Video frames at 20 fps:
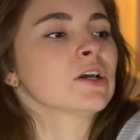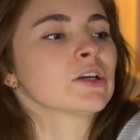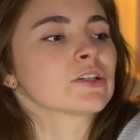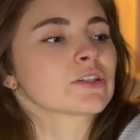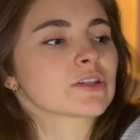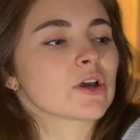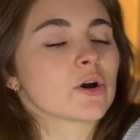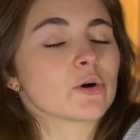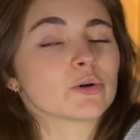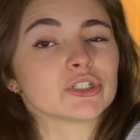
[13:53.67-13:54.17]

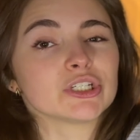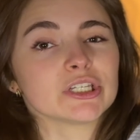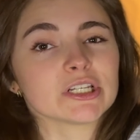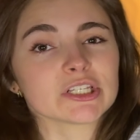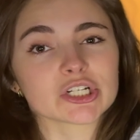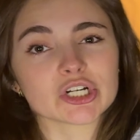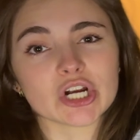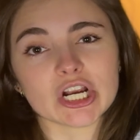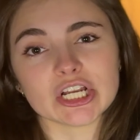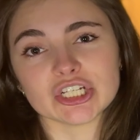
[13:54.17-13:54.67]
So she
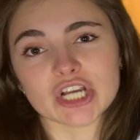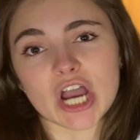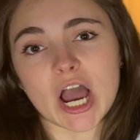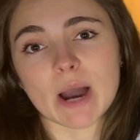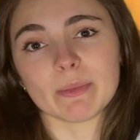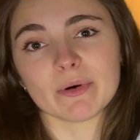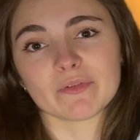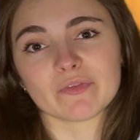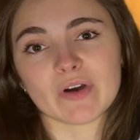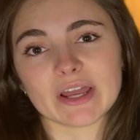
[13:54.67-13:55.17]
does a great
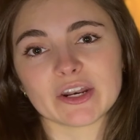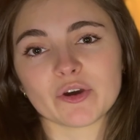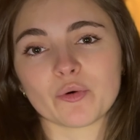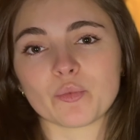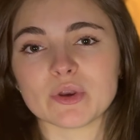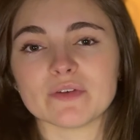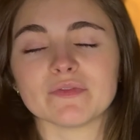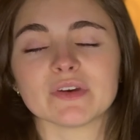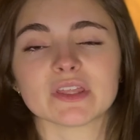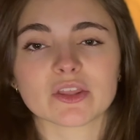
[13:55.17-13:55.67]
job of kind of
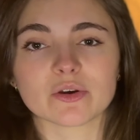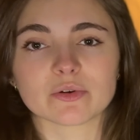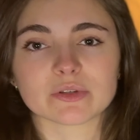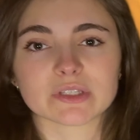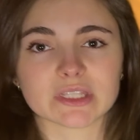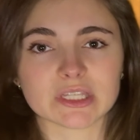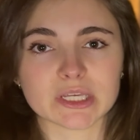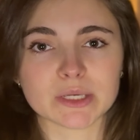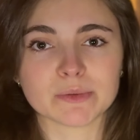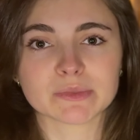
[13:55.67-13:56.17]
weaving those
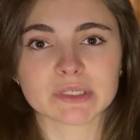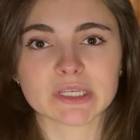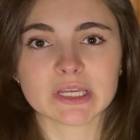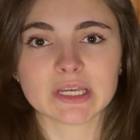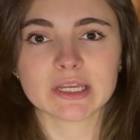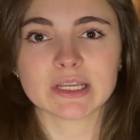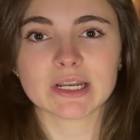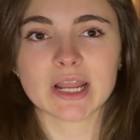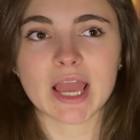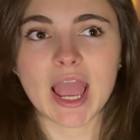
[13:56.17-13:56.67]
themes
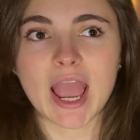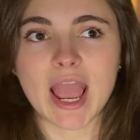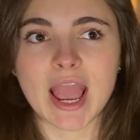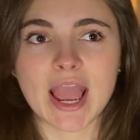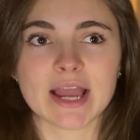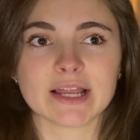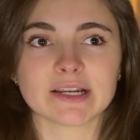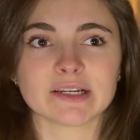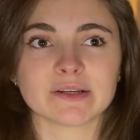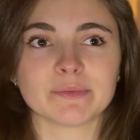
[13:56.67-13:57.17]
in
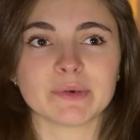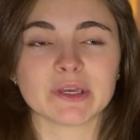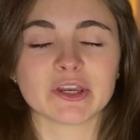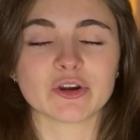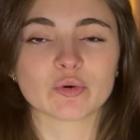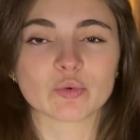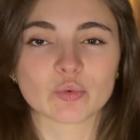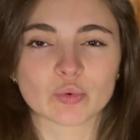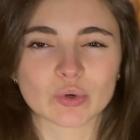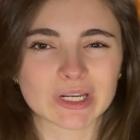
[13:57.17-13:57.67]
and being
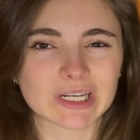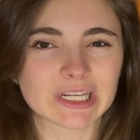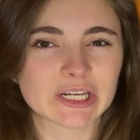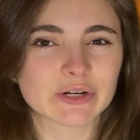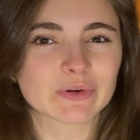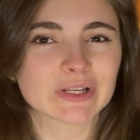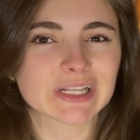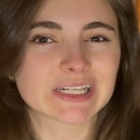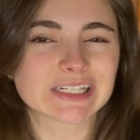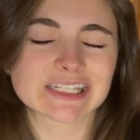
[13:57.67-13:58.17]
really,
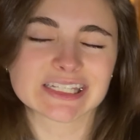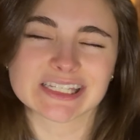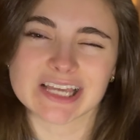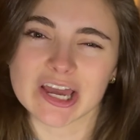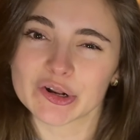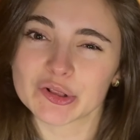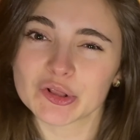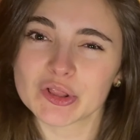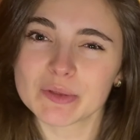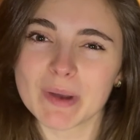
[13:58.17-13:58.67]
really
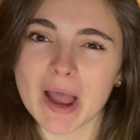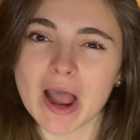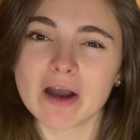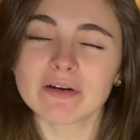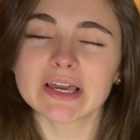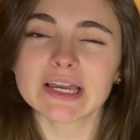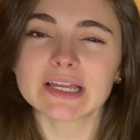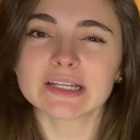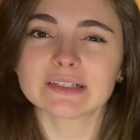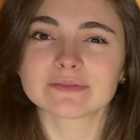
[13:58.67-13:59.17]
subtle about
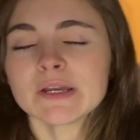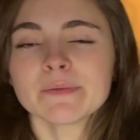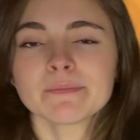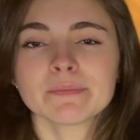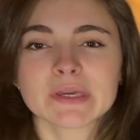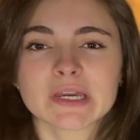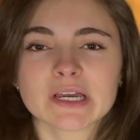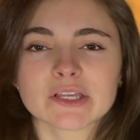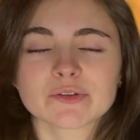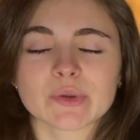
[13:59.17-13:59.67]
it.
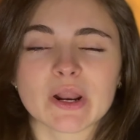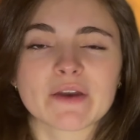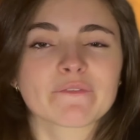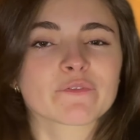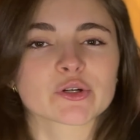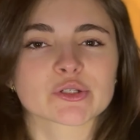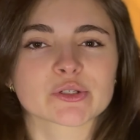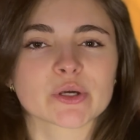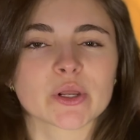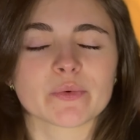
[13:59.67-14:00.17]
Because when I
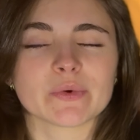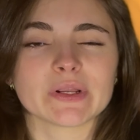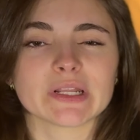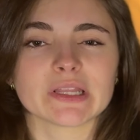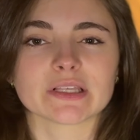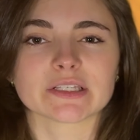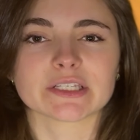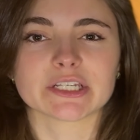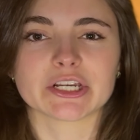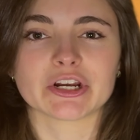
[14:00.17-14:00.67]
first started reading
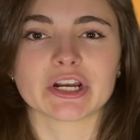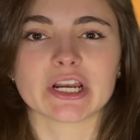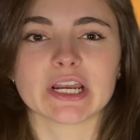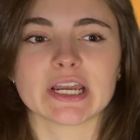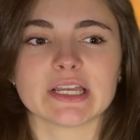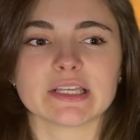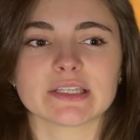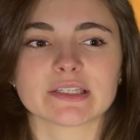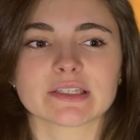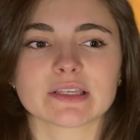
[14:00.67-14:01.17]
the
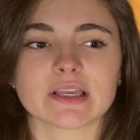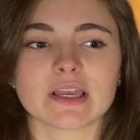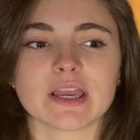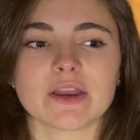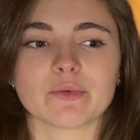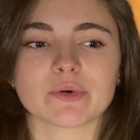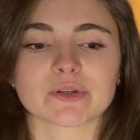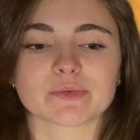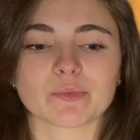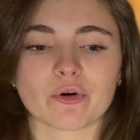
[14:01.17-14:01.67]
series,
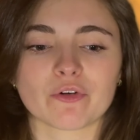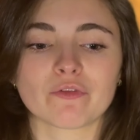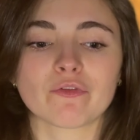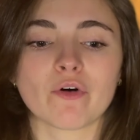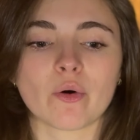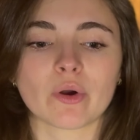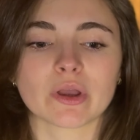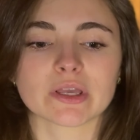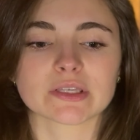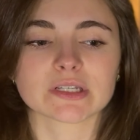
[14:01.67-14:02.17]
it was more
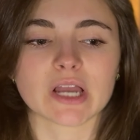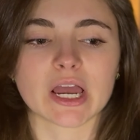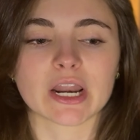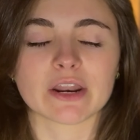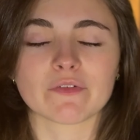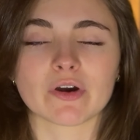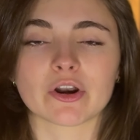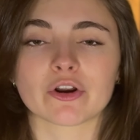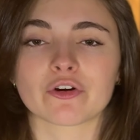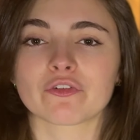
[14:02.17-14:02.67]
focused kind
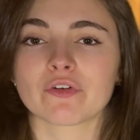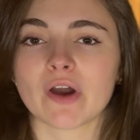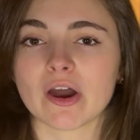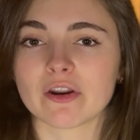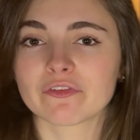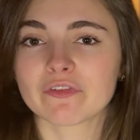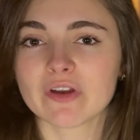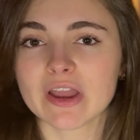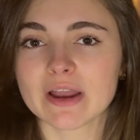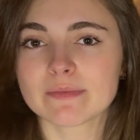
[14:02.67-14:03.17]
of on her
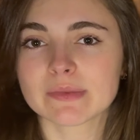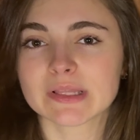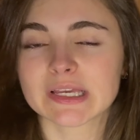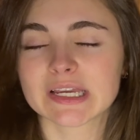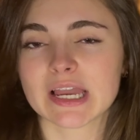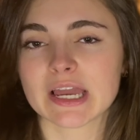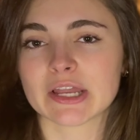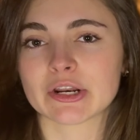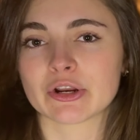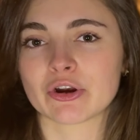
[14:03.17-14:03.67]
found
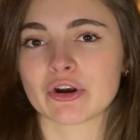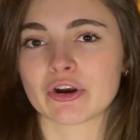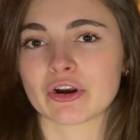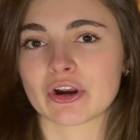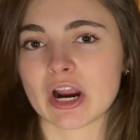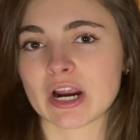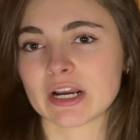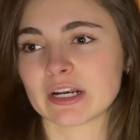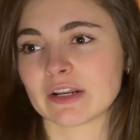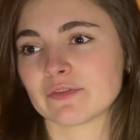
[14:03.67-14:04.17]
family and her
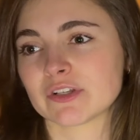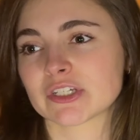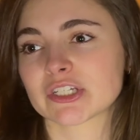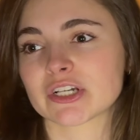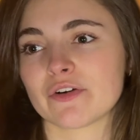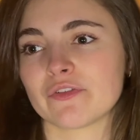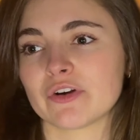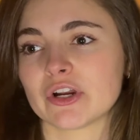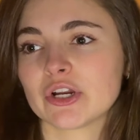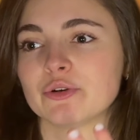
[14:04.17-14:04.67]
kind of
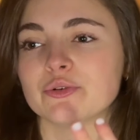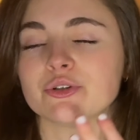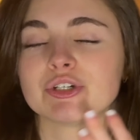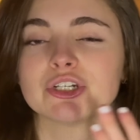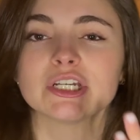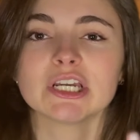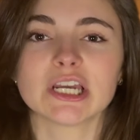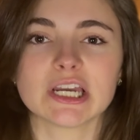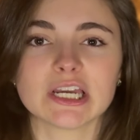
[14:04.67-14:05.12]
discovering who she